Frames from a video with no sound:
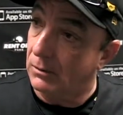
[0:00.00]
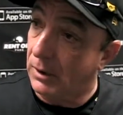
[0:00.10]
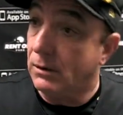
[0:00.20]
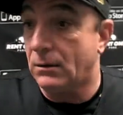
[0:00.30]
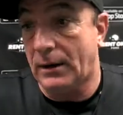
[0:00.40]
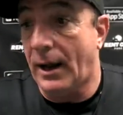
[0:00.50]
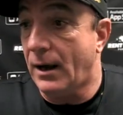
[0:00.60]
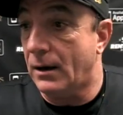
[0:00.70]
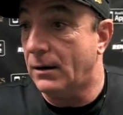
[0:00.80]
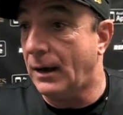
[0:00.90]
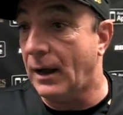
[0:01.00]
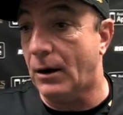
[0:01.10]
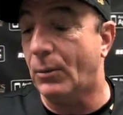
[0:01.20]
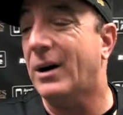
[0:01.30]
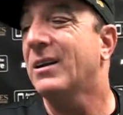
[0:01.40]
Well, yeah, yeah.
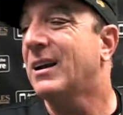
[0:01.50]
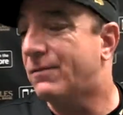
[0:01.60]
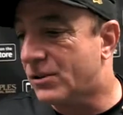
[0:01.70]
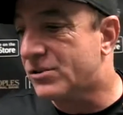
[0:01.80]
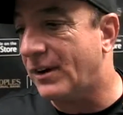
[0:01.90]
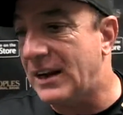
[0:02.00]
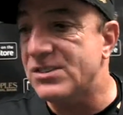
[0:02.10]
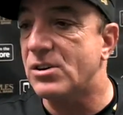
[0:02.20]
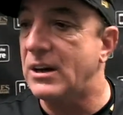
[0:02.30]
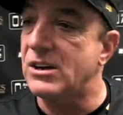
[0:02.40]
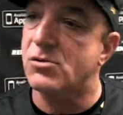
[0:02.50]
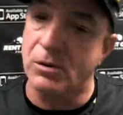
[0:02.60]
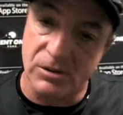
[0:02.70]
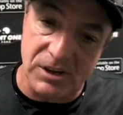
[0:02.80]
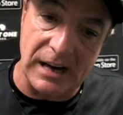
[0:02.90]
Well, first of all, he's he's one
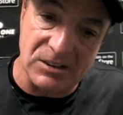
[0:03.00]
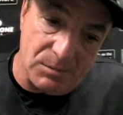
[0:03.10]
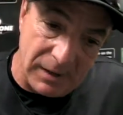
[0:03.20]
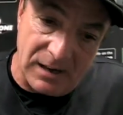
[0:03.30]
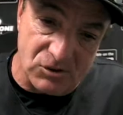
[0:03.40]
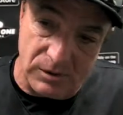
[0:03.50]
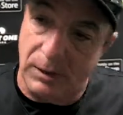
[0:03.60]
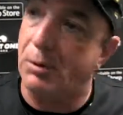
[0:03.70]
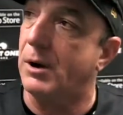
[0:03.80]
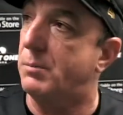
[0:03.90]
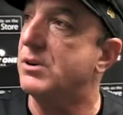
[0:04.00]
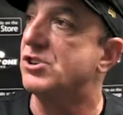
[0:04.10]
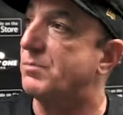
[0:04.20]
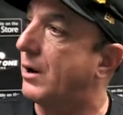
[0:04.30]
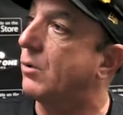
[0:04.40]
of those guys. To be honest with you, he probably pitches
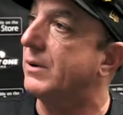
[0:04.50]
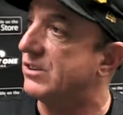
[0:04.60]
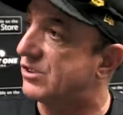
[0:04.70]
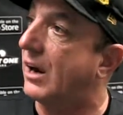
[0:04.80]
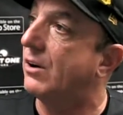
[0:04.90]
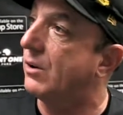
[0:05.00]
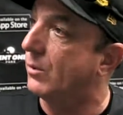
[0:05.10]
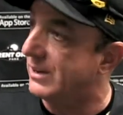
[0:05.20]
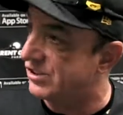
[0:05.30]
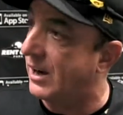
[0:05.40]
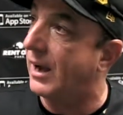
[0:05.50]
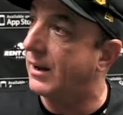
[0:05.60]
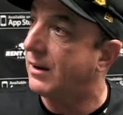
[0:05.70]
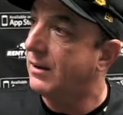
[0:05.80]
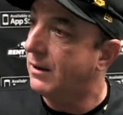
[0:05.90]
better when he's tired than when he's
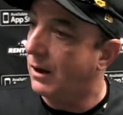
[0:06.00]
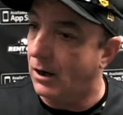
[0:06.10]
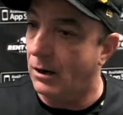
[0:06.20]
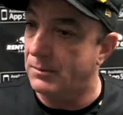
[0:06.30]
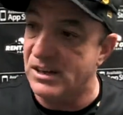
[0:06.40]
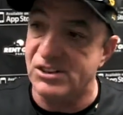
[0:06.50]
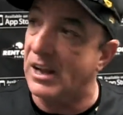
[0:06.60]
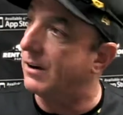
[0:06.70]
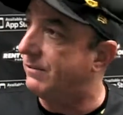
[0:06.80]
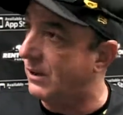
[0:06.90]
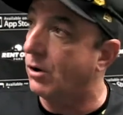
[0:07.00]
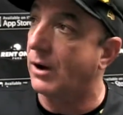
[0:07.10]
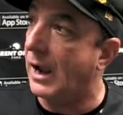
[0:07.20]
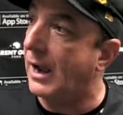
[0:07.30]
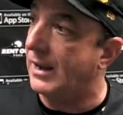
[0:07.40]
not. Um, he's not a velo
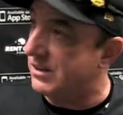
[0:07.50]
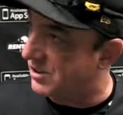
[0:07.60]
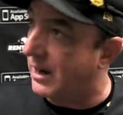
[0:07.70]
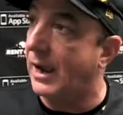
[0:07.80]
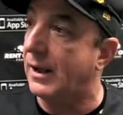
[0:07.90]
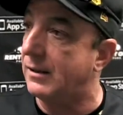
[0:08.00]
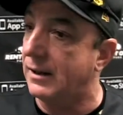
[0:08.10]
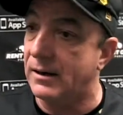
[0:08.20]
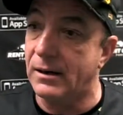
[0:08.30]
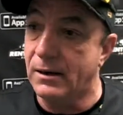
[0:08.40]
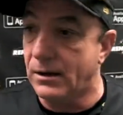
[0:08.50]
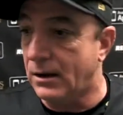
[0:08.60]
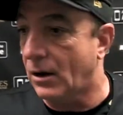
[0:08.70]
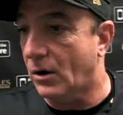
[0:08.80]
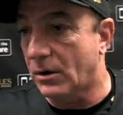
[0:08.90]
guy. He's a guy that
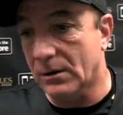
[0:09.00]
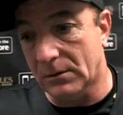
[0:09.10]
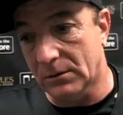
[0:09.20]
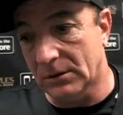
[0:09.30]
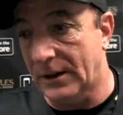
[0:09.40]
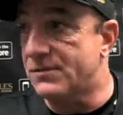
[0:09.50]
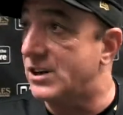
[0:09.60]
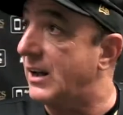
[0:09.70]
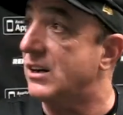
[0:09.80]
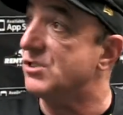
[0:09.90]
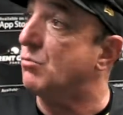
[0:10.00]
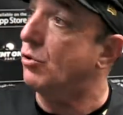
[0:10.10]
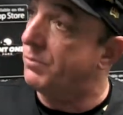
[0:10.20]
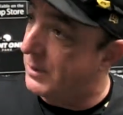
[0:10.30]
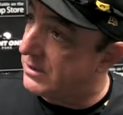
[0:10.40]
you know lives on his
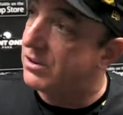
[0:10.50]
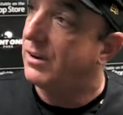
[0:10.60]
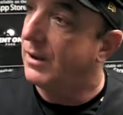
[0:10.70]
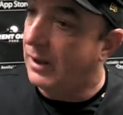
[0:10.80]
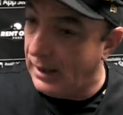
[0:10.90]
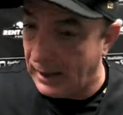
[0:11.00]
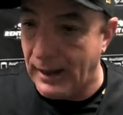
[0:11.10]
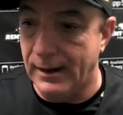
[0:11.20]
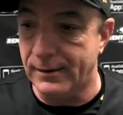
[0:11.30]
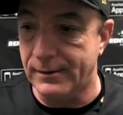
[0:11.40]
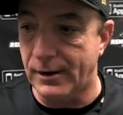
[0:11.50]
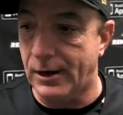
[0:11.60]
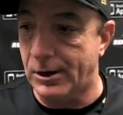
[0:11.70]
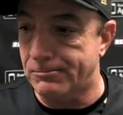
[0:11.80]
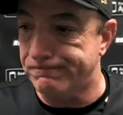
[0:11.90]
movement and
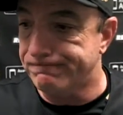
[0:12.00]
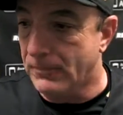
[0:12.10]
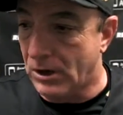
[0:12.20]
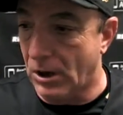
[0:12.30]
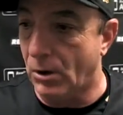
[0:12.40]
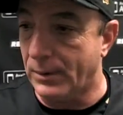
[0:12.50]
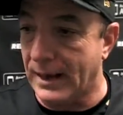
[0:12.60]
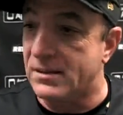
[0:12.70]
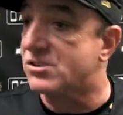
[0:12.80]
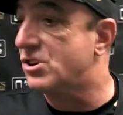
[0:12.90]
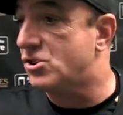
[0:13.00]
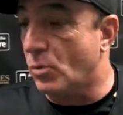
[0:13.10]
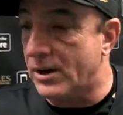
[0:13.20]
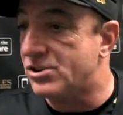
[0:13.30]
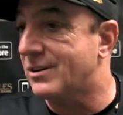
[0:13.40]
um, you know we got the
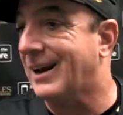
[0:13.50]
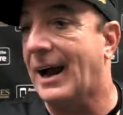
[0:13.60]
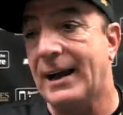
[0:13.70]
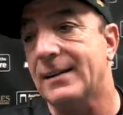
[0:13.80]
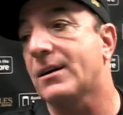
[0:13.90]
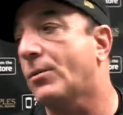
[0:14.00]
situation. The guy hit the